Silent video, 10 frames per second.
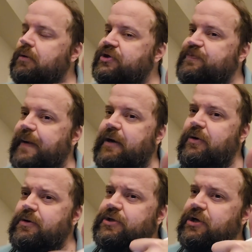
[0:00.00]
it's
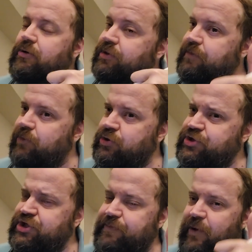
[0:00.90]
better to go to the
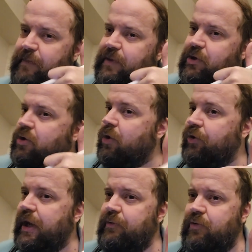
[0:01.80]
emergency department, call
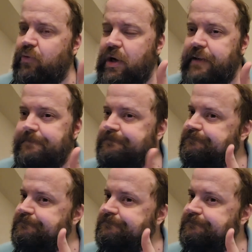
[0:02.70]
911.